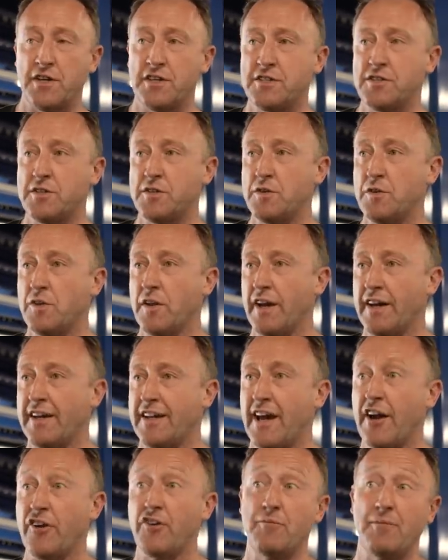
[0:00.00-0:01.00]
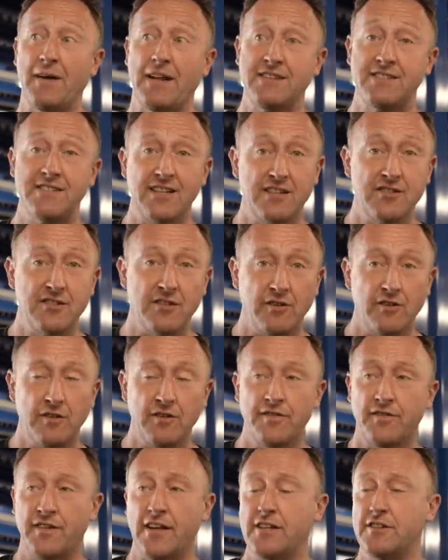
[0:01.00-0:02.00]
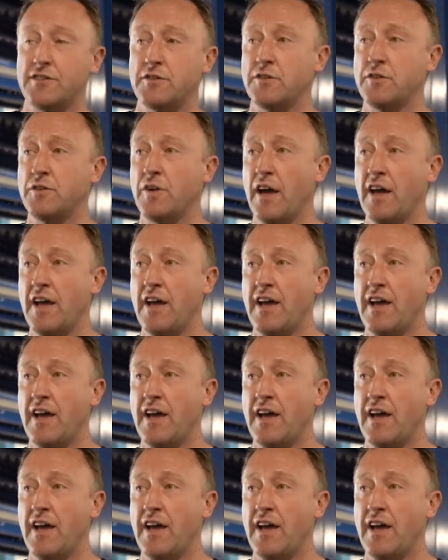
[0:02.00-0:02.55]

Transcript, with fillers: They do like a romantic tour. They do